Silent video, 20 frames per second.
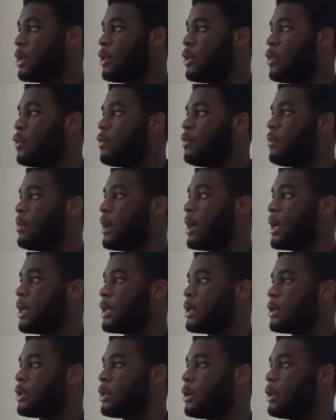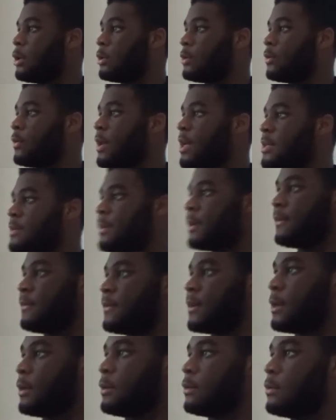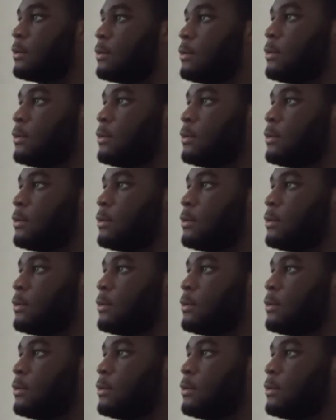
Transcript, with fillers: Oh my god, where's my foul?